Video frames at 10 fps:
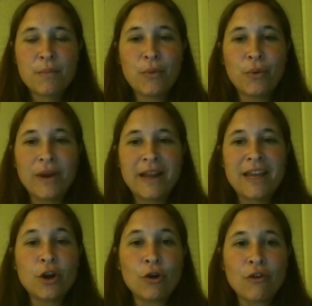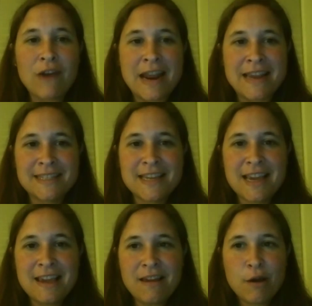Pretty
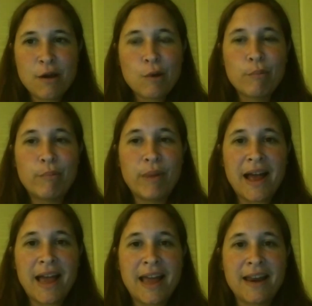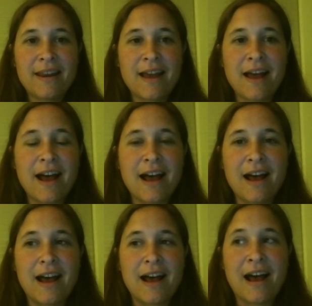crazy, but
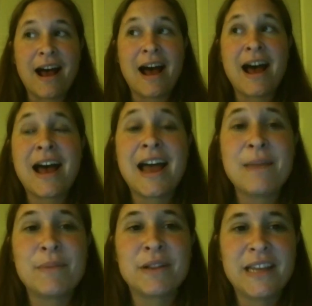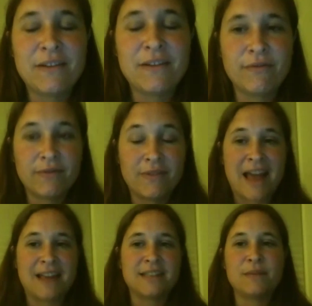I believe
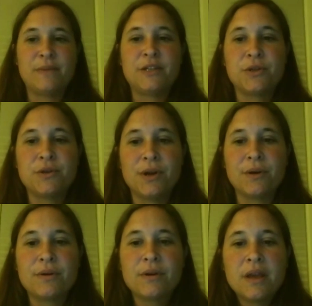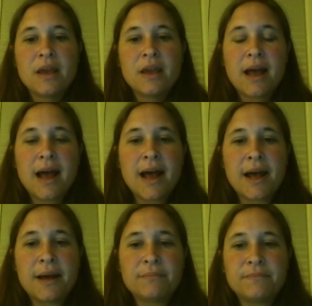that to be true.
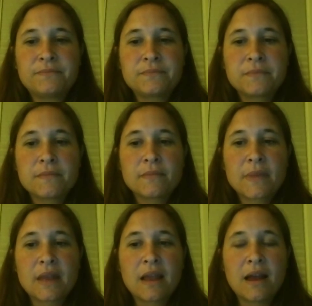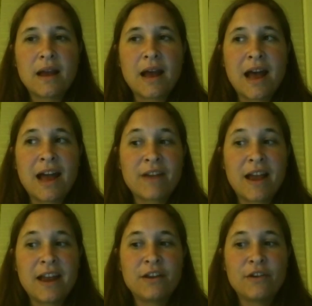I've
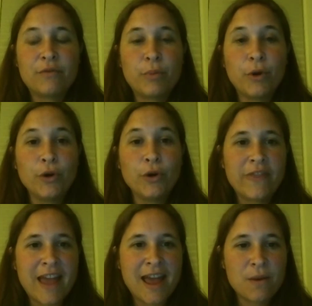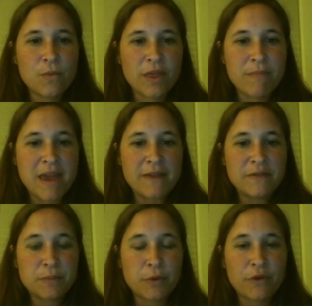kind of proven that with
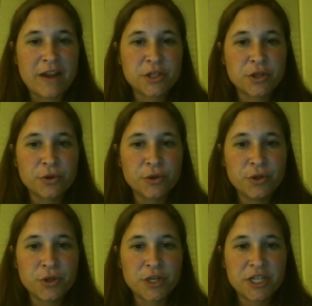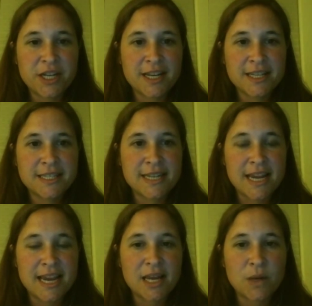Maeve's professional nutritionist
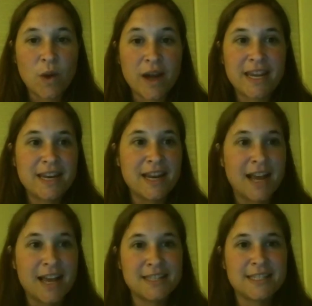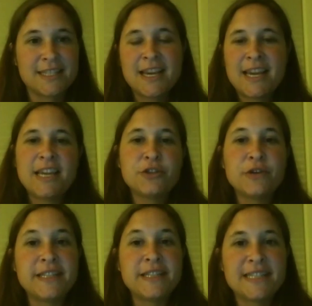and what he does. He
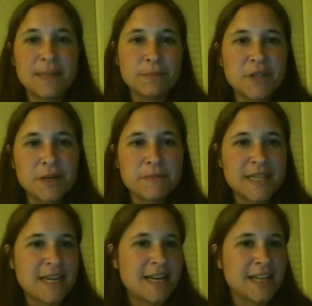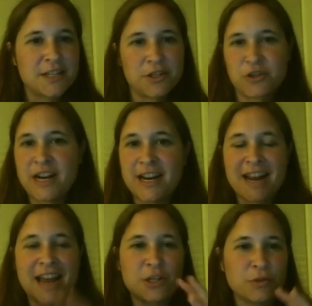treats symptoms. He doesn't treat
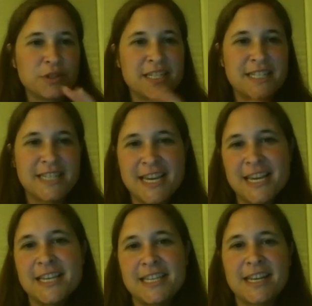an actual disease.